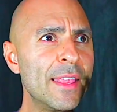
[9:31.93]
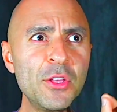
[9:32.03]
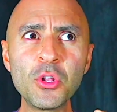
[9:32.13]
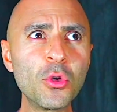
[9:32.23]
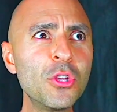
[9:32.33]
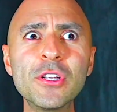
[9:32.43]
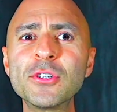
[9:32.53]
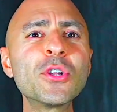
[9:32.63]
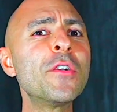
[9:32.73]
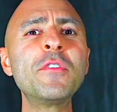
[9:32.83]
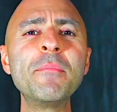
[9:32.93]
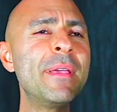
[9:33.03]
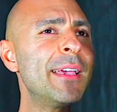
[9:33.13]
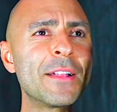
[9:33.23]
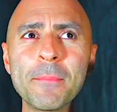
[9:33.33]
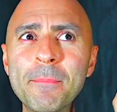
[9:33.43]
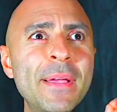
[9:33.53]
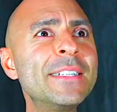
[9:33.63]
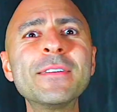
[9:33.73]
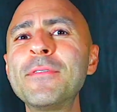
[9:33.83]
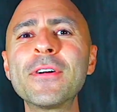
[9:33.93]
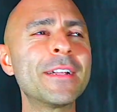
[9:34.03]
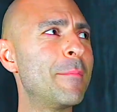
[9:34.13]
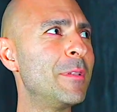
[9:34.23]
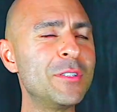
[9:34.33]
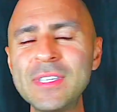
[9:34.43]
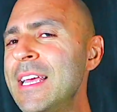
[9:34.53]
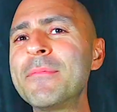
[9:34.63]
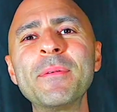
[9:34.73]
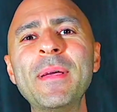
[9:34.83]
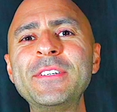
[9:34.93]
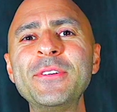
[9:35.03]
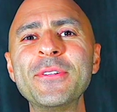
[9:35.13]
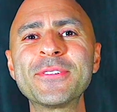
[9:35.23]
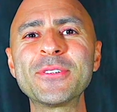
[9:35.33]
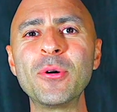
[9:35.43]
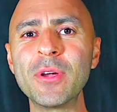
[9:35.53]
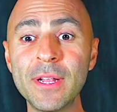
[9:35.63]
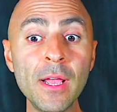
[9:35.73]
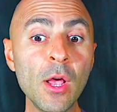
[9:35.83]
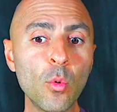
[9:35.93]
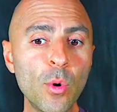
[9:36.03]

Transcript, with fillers: You know, you deserve to be in a piece of art in a museum. It makes you look so good.